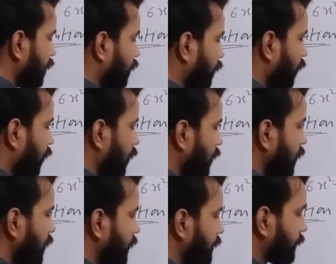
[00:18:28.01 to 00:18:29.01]
for
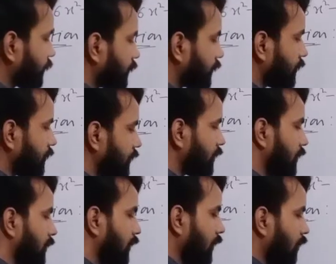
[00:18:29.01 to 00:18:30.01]

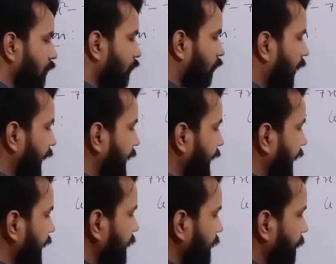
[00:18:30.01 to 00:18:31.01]

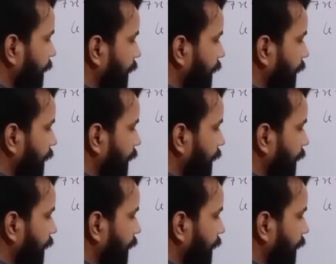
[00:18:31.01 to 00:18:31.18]
finding